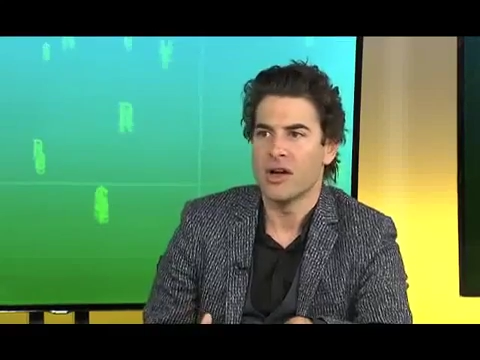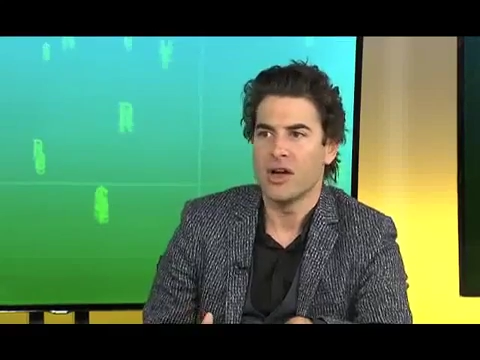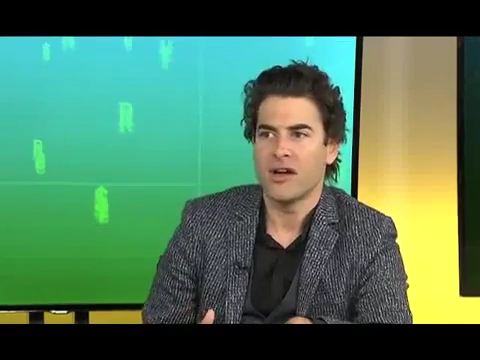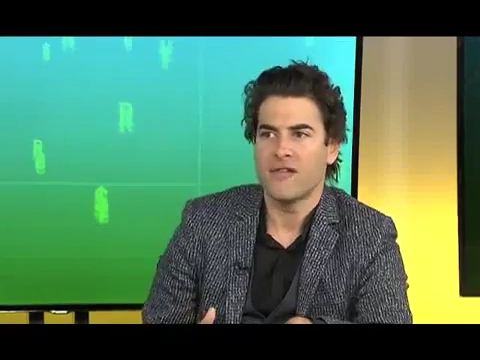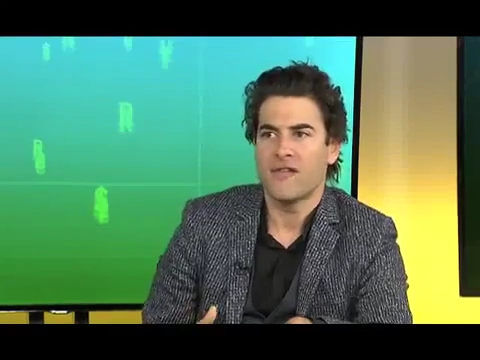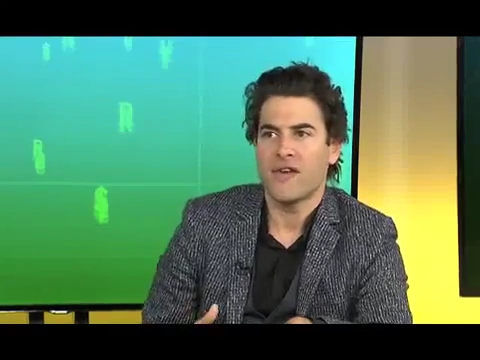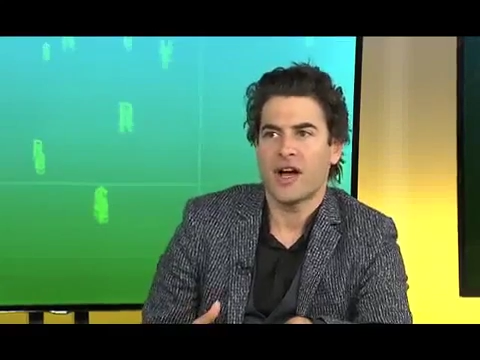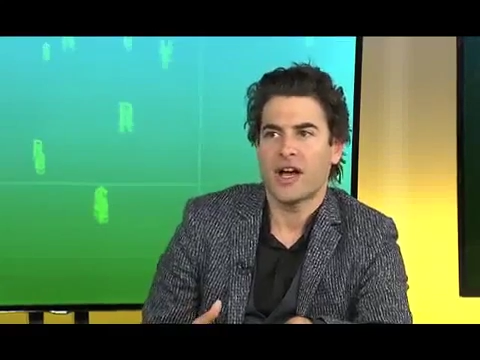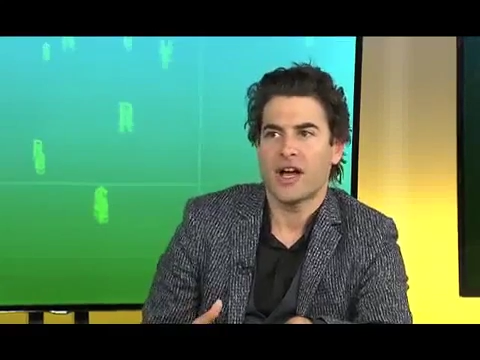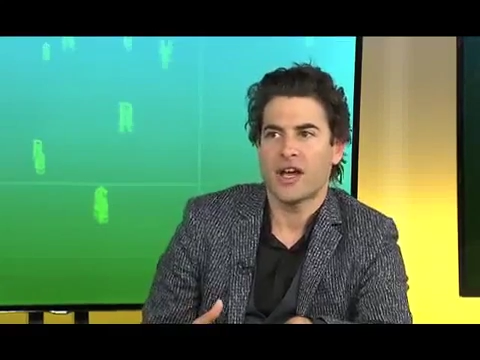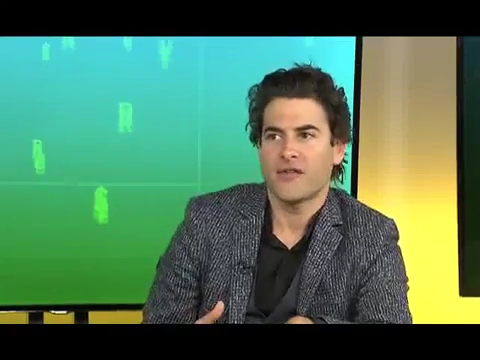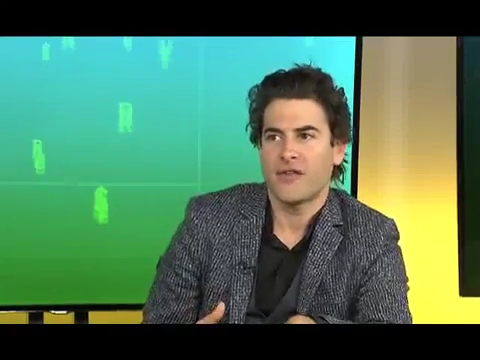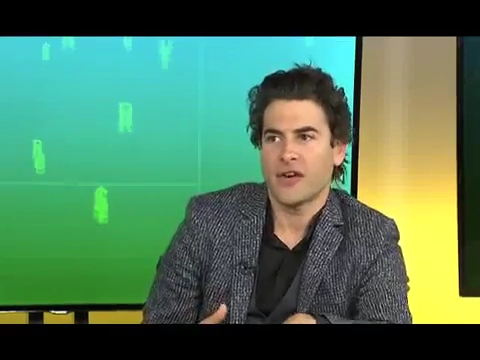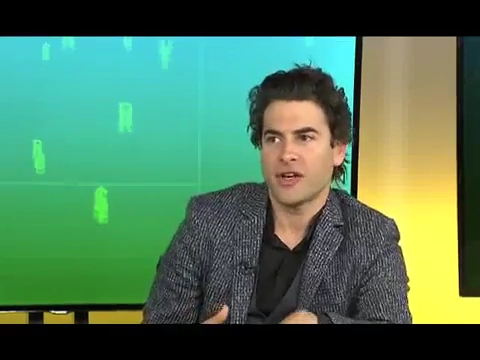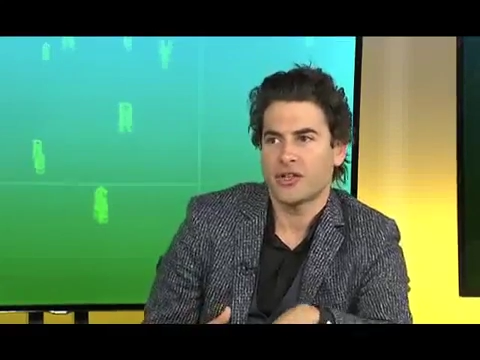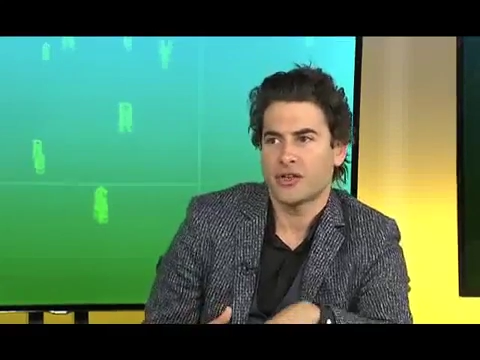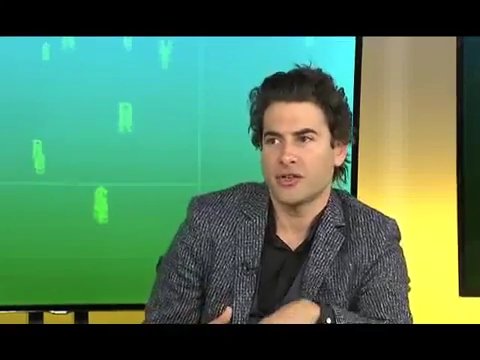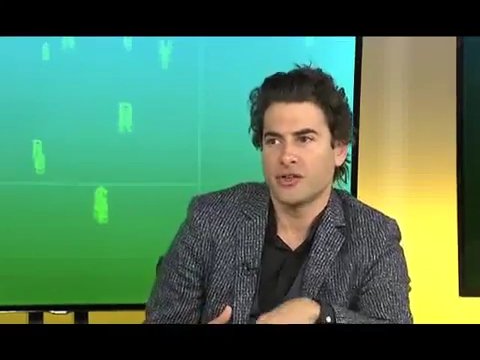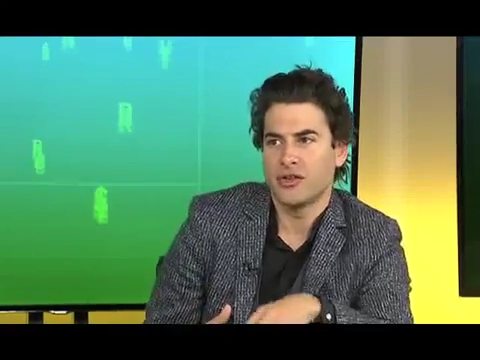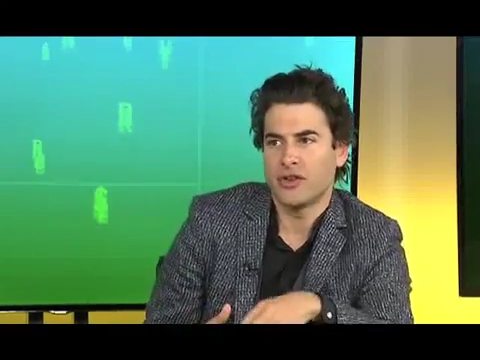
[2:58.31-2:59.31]
if I
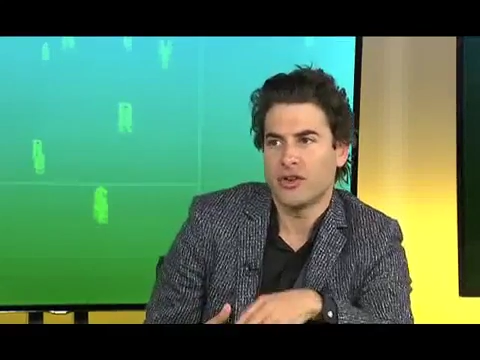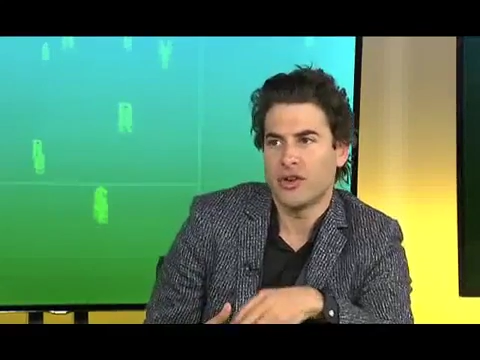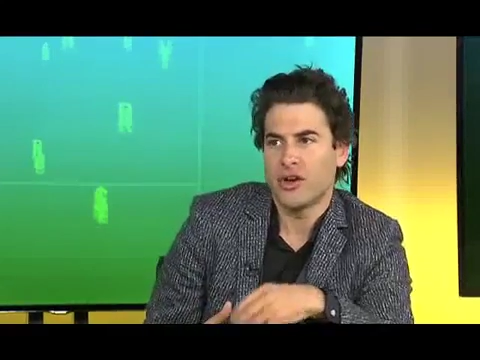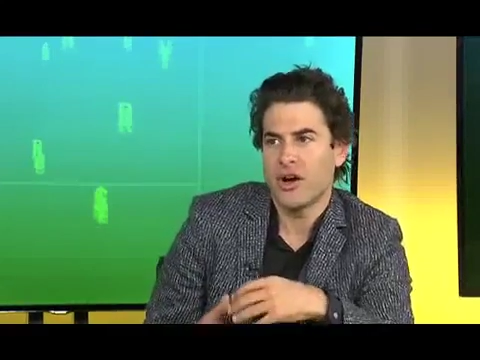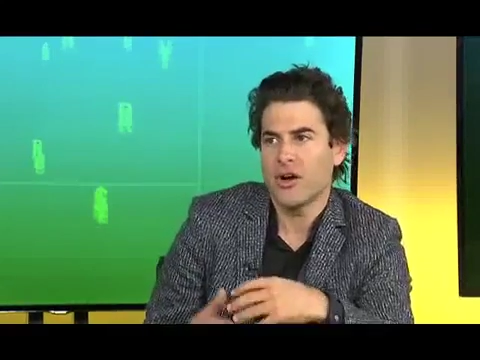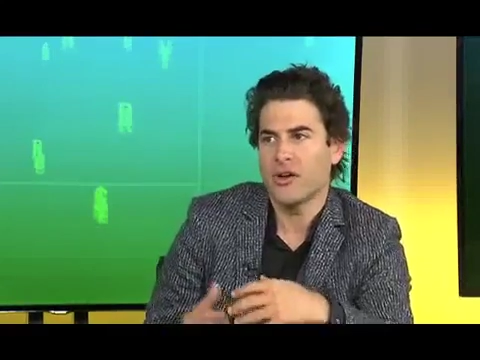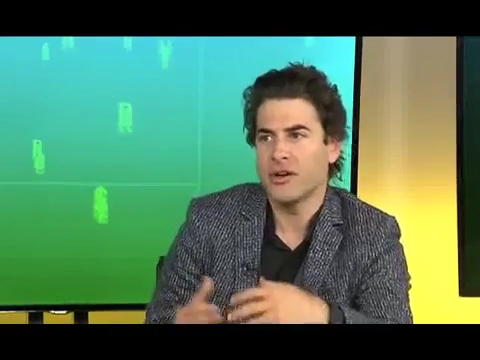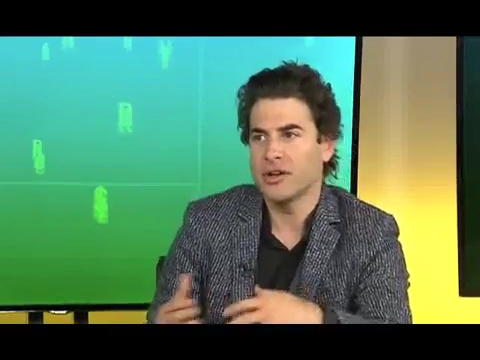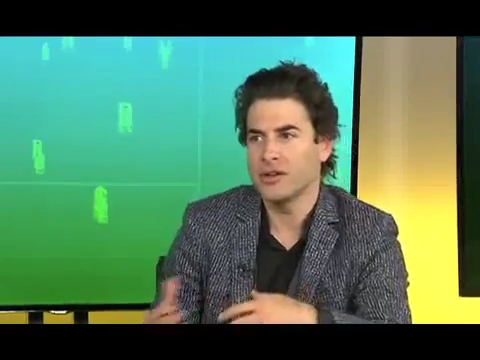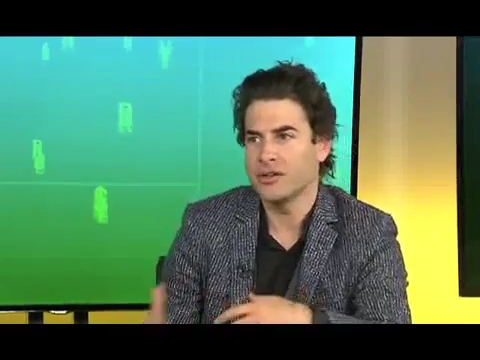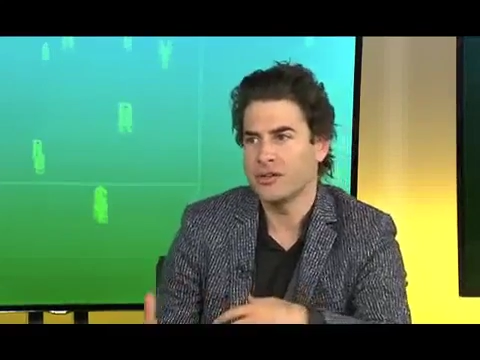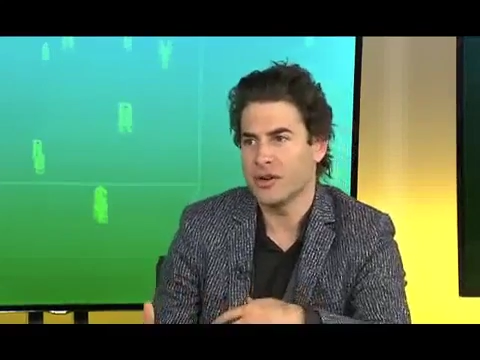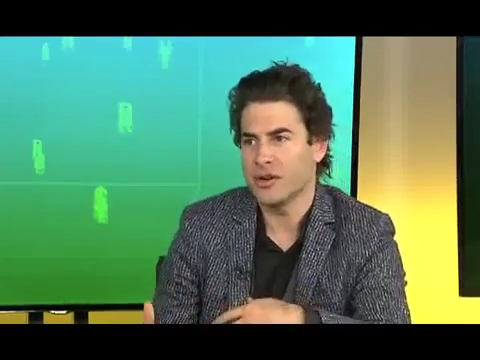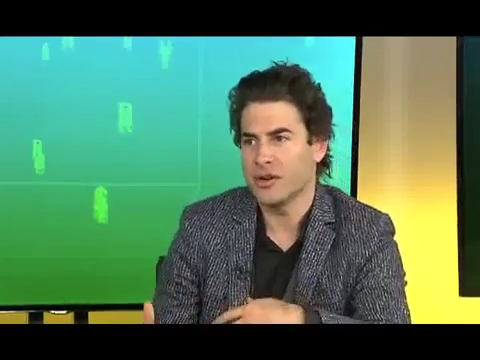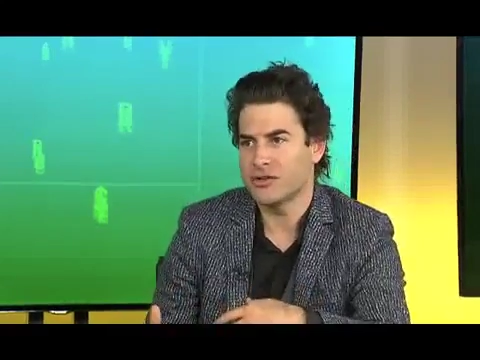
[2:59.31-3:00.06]
should go into